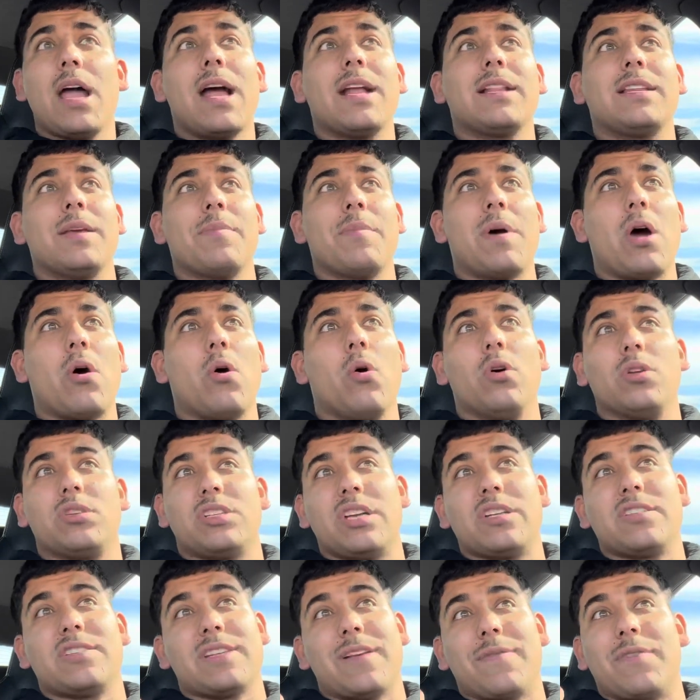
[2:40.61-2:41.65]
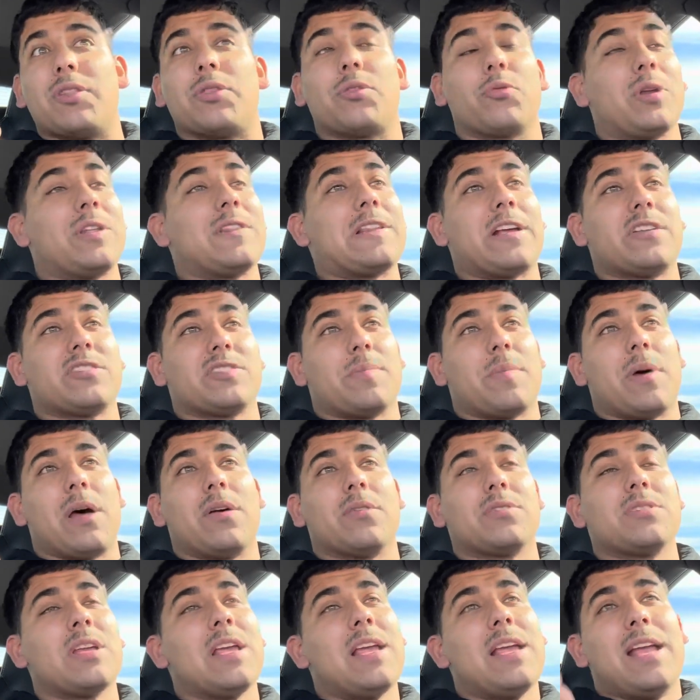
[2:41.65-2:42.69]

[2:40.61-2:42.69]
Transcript: I did my oil changes every 3,000 miles.